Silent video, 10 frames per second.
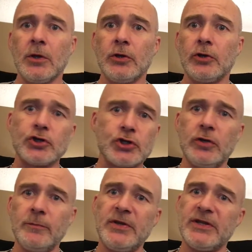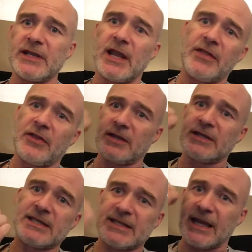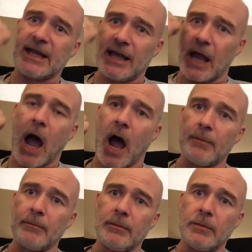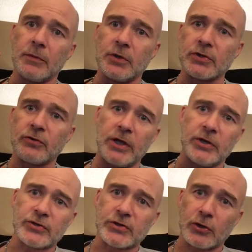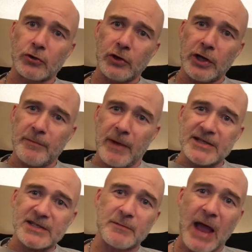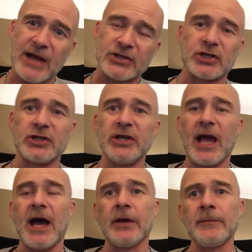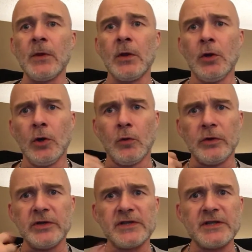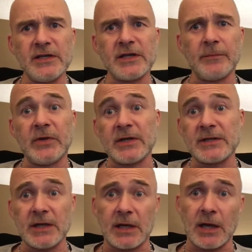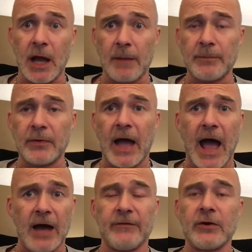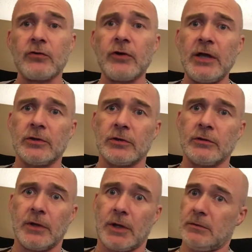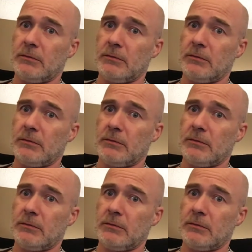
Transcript: There shouldn't be anything sticking up because craters are created by smashing down. When you see something sticking up out of a crater, that